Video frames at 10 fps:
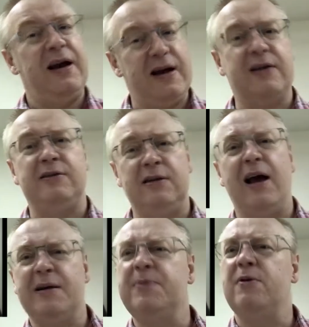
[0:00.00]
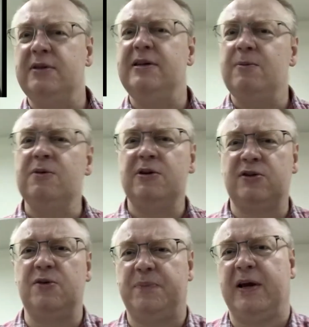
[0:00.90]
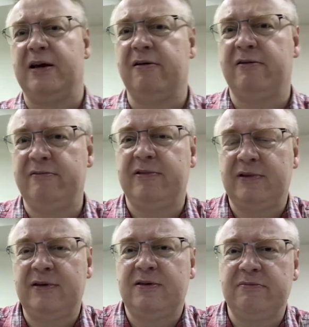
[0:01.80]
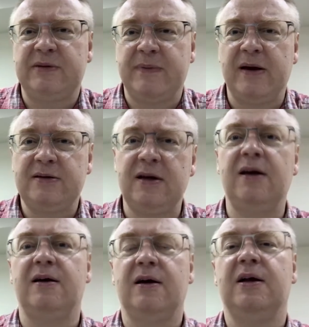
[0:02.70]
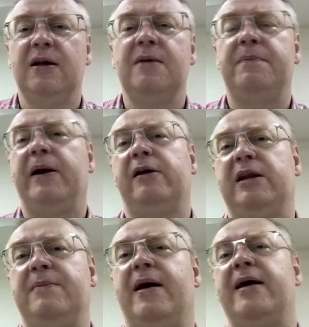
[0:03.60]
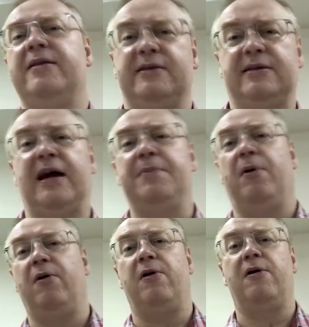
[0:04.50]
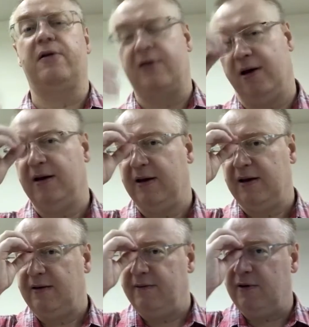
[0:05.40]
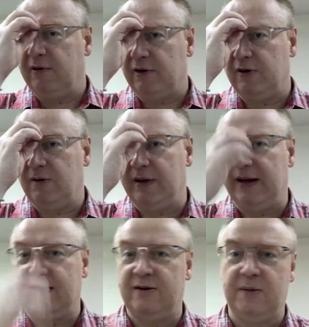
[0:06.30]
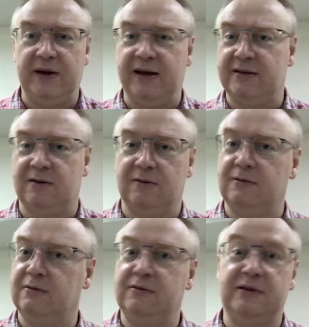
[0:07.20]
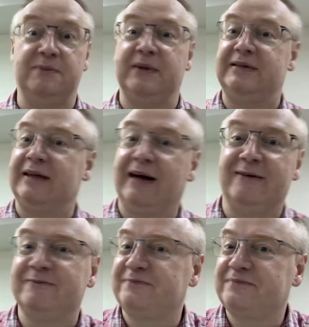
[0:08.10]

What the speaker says: because I suppose he was a superhero in some respects, yeah. Bionic Man, the Cyborg. If you don't know who he is, oh, you've missed out.